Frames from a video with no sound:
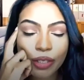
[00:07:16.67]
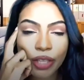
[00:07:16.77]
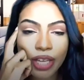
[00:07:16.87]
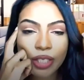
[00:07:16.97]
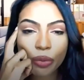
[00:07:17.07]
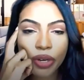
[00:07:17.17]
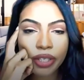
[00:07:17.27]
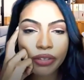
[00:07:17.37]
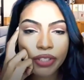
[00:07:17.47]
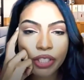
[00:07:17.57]
one of the
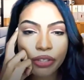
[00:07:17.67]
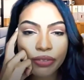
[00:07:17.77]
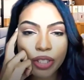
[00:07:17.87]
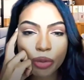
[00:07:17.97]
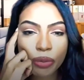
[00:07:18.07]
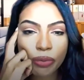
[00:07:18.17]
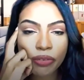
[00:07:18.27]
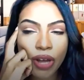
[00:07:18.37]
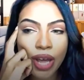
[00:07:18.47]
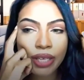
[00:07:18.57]
services we
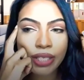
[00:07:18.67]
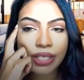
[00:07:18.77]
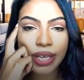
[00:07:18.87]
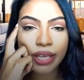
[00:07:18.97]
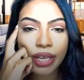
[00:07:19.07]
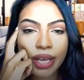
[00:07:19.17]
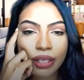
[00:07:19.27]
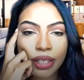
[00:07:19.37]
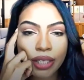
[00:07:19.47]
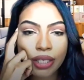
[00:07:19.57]
provide is data
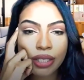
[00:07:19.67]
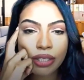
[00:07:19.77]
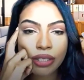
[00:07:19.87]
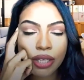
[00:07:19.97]
analytics.